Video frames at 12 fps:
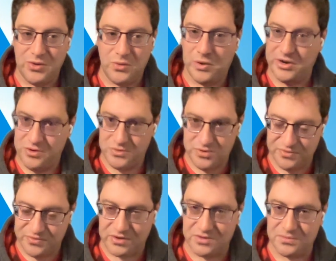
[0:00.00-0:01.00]
what you do
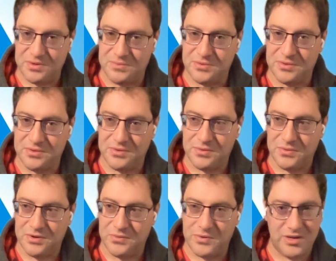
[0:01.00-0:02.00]
for other people,
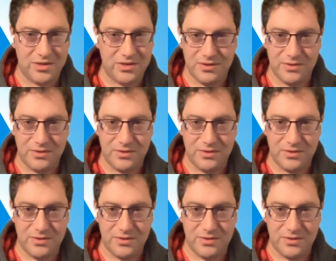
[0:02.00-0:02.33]
what what